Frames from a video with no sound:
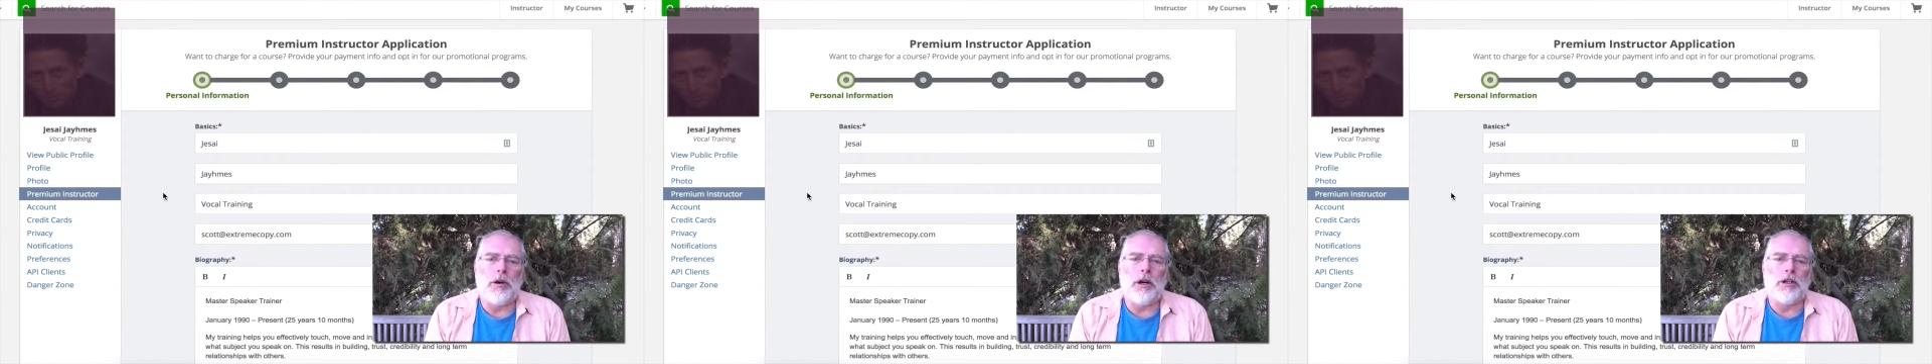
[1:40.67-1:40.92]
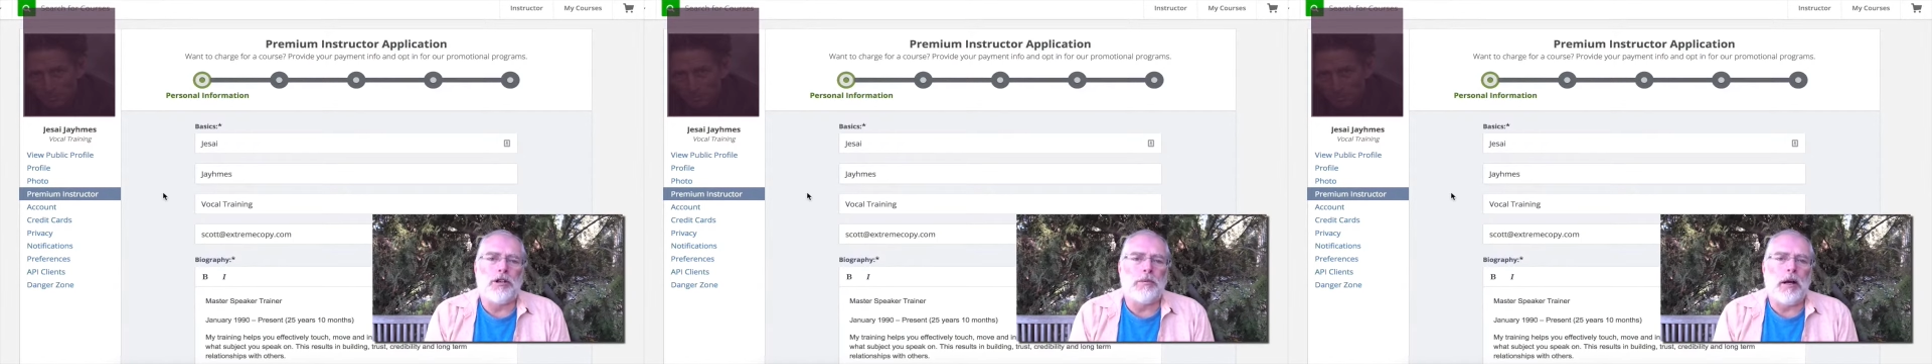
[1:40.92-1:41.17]

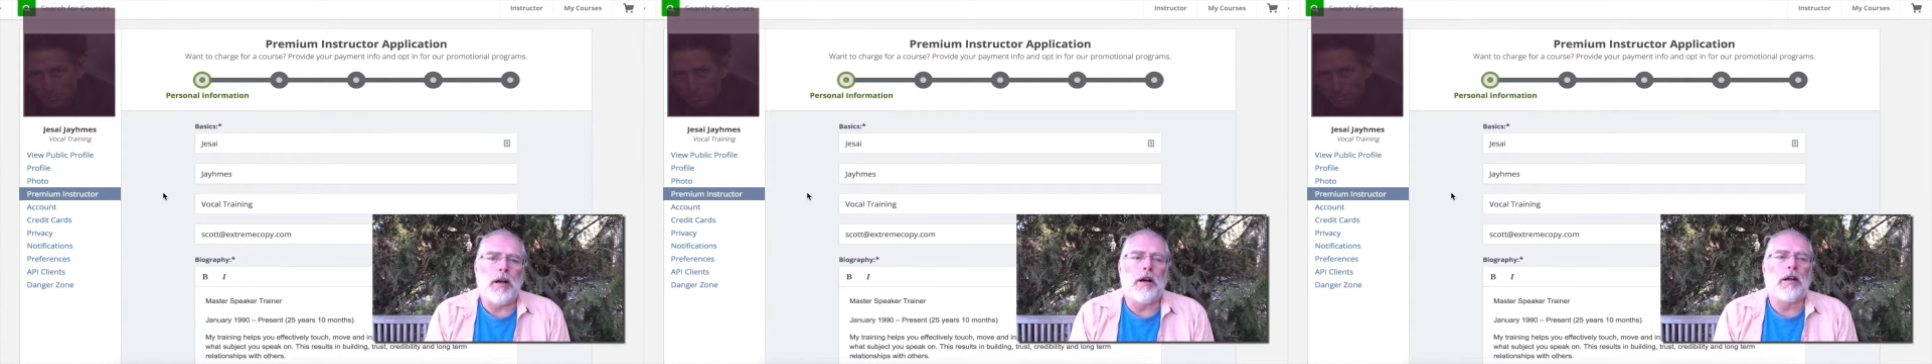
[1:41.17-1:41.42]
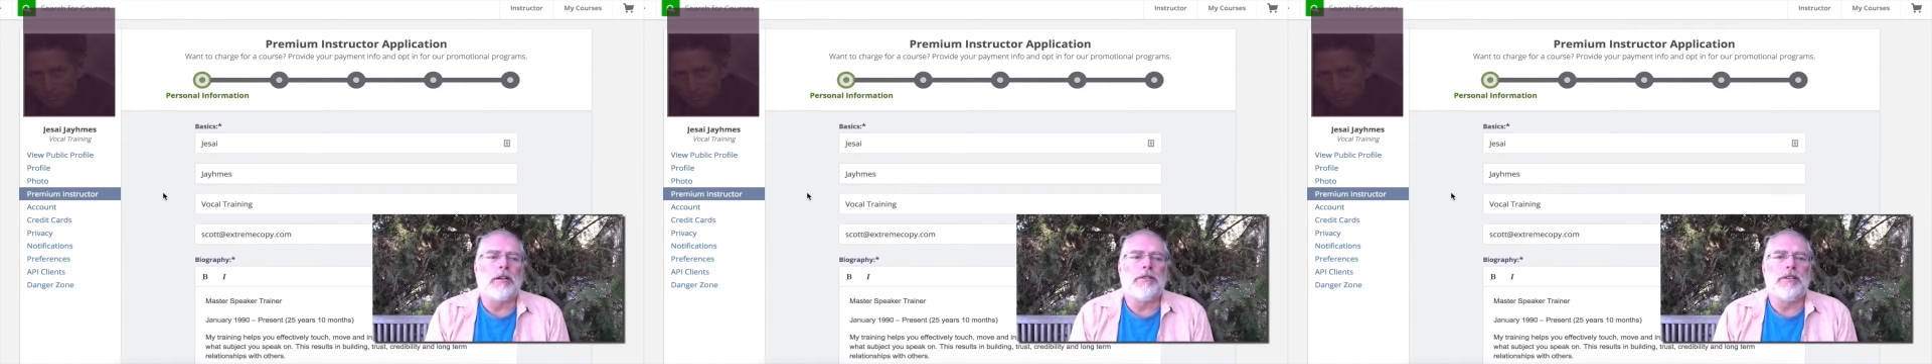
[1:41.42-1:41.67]
on your
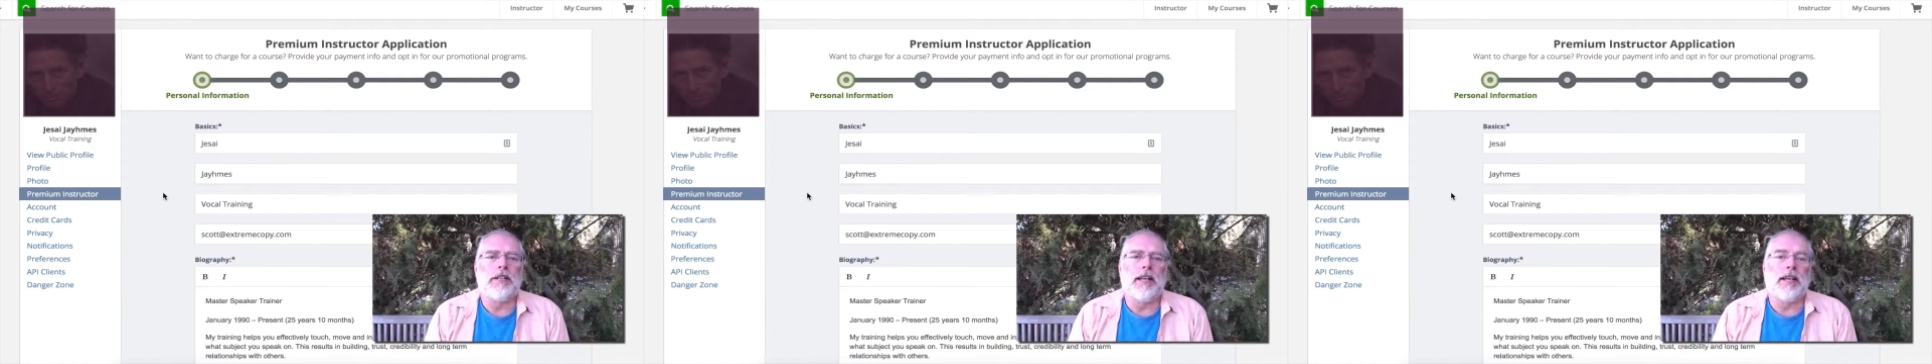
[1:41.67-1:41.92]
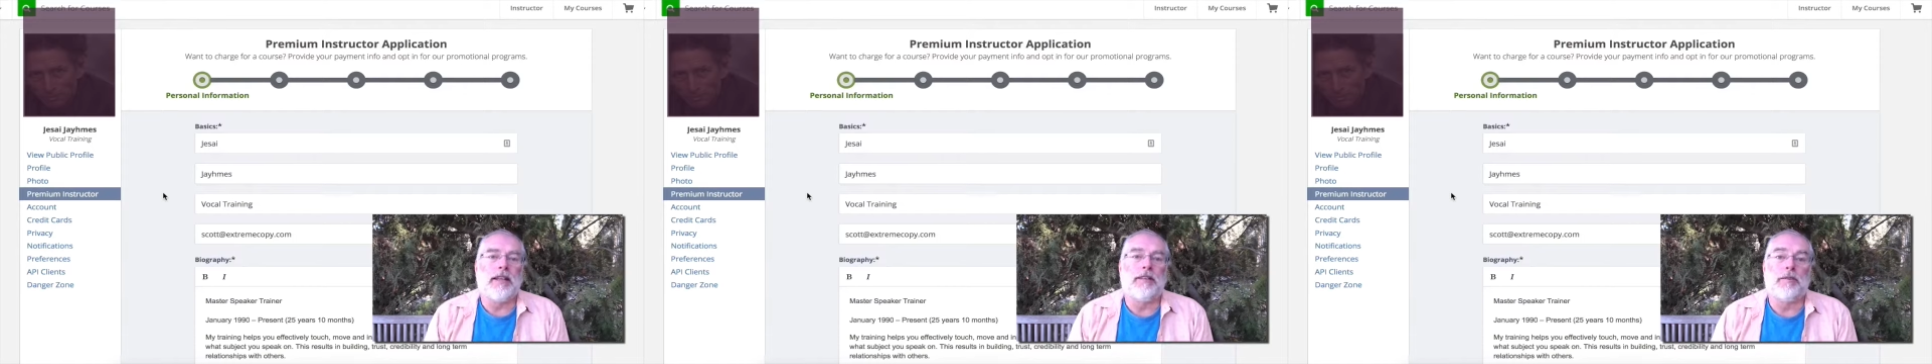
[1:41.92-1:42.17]
biography
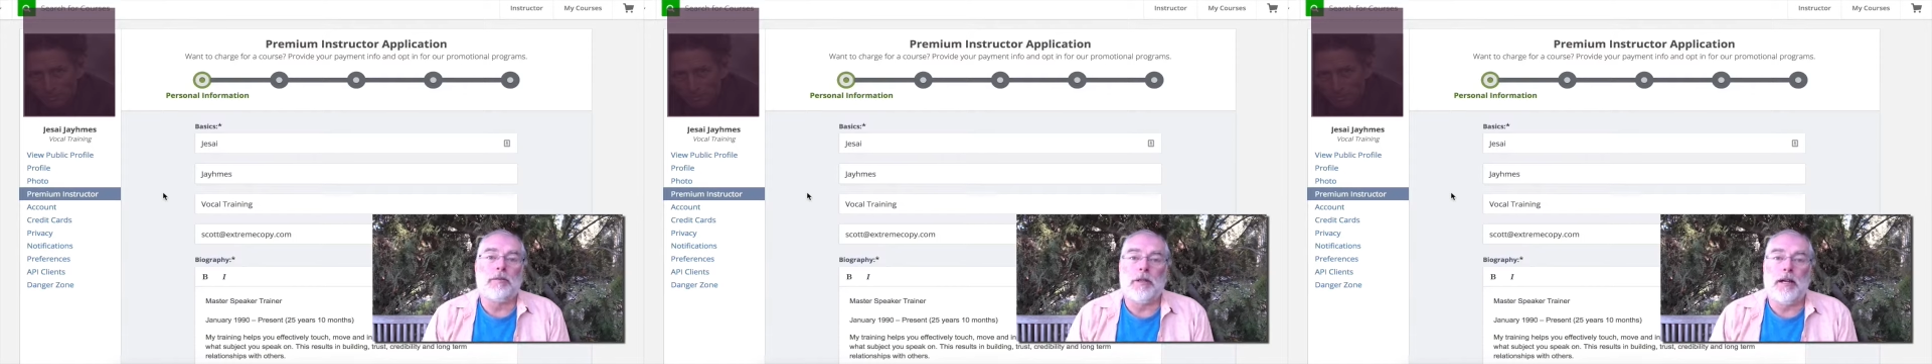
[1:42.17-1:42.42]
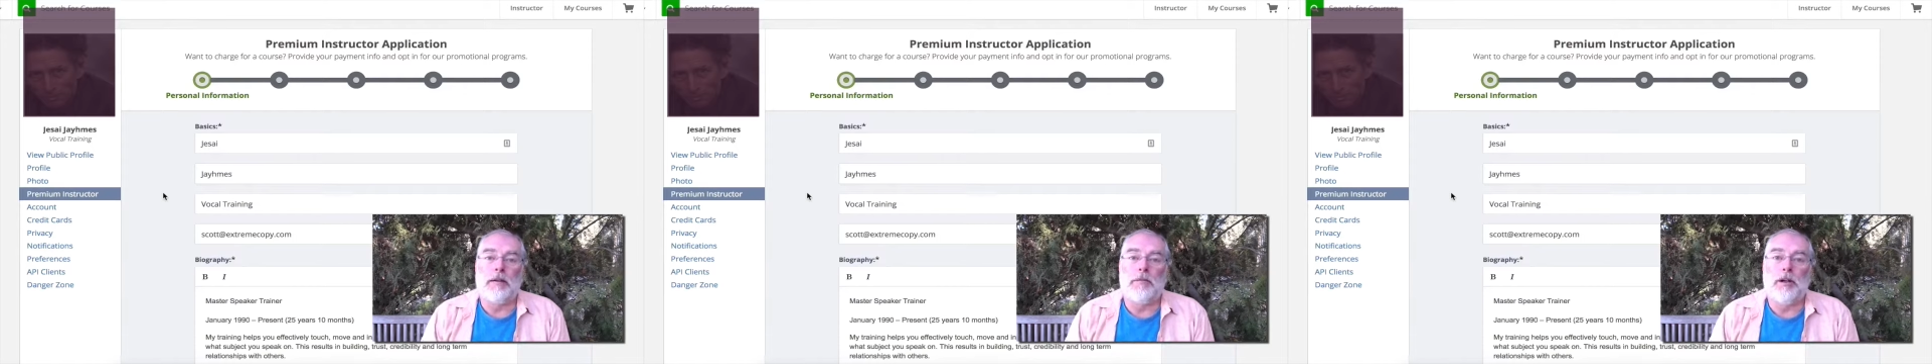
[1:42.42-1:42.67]
and some
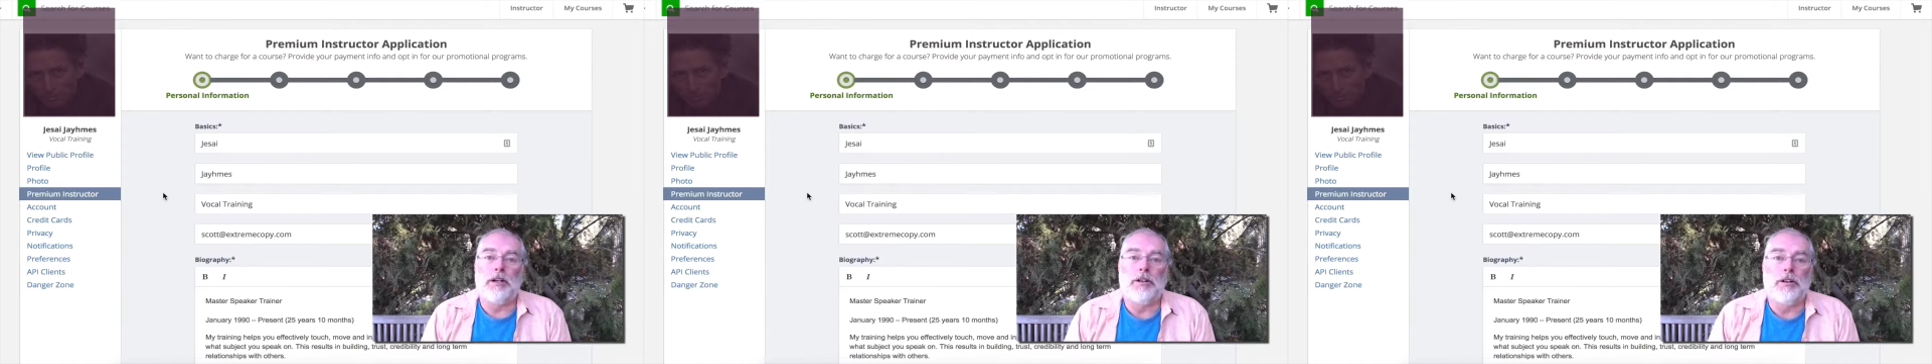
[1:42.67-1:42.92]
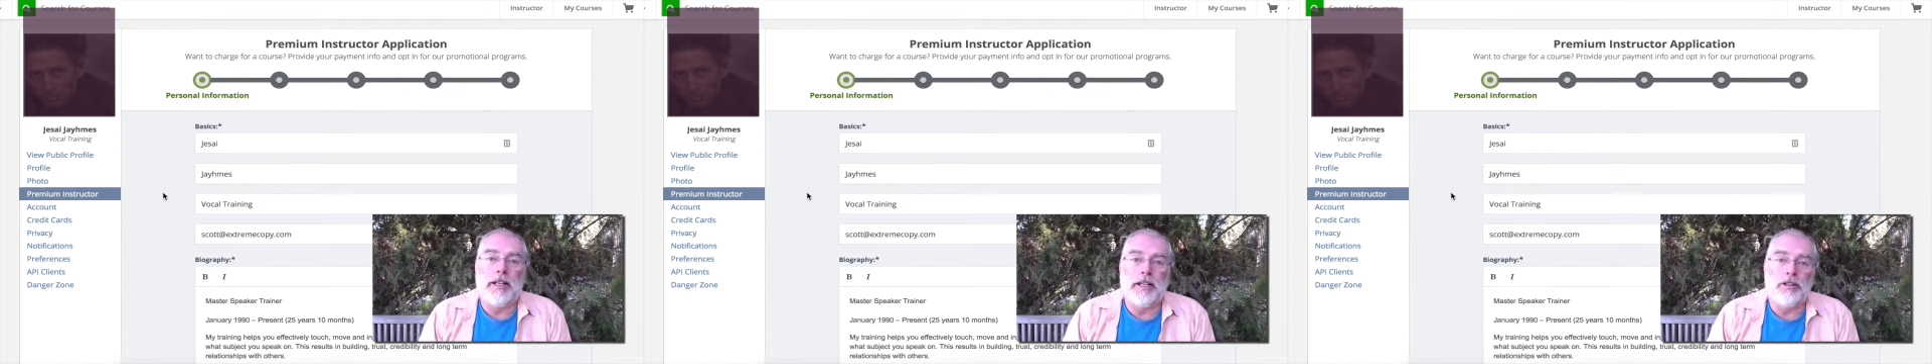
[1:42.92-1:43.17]
time on your
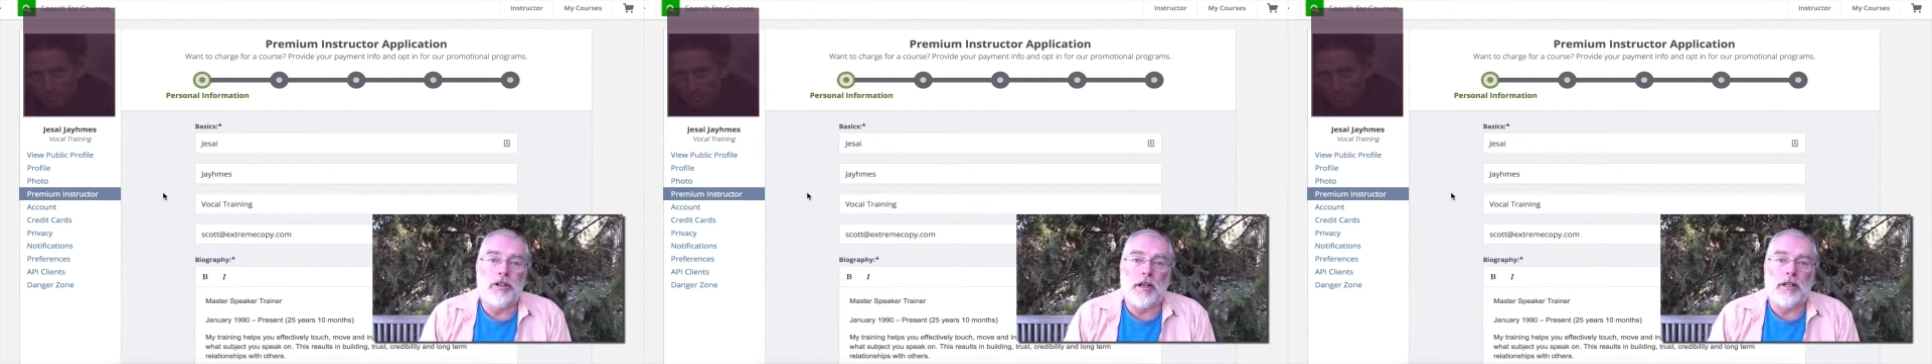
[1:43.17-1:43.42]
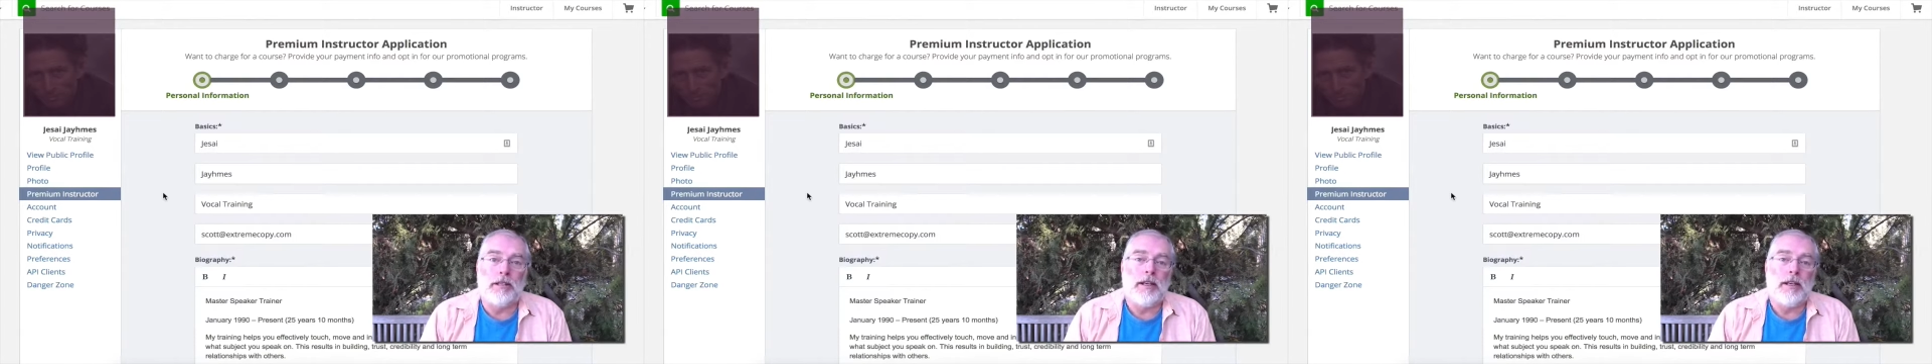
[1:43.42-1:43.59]
headshot.